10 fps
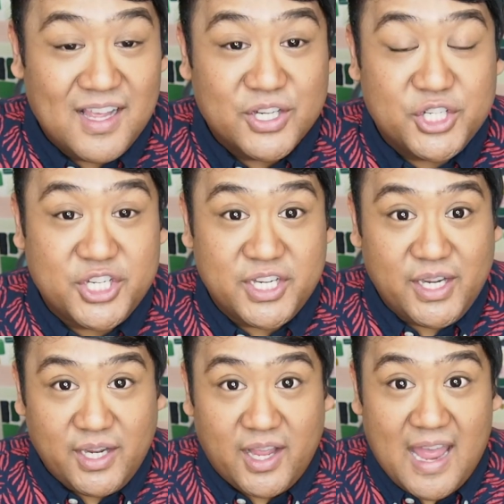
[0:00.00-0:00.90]

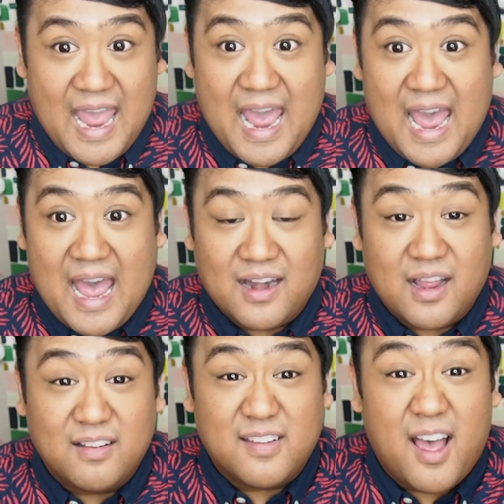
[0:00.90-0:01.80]
she had
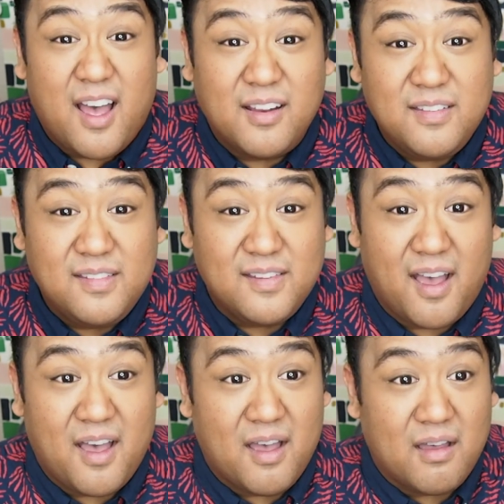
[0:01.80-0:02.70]
tons
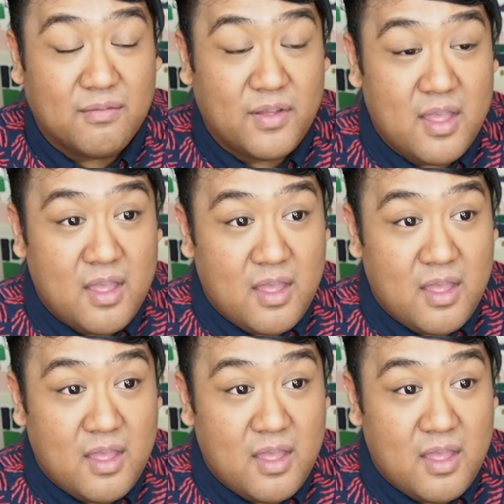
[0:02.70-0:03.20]
of